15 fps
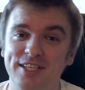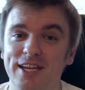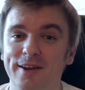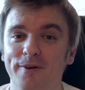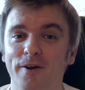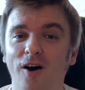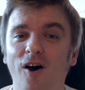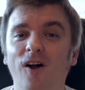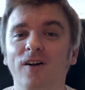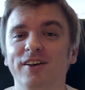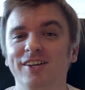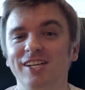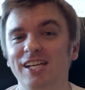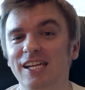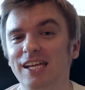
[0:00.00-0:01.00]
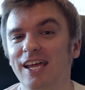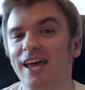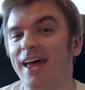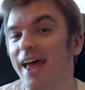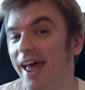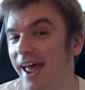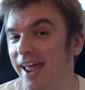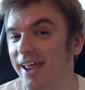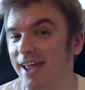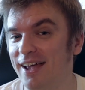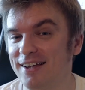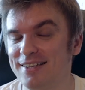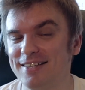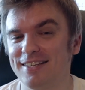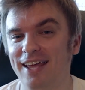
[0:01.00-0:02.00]
their
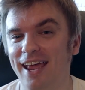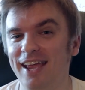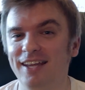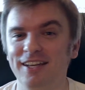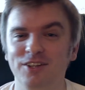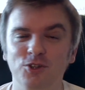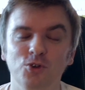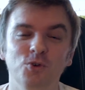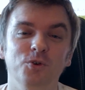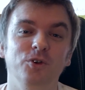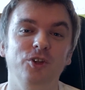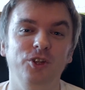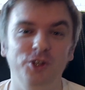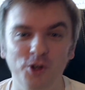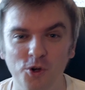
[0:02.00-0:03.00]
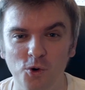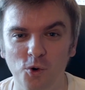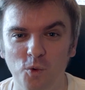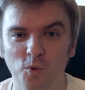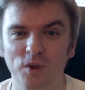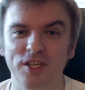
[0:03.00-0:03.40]
RT-AX82U,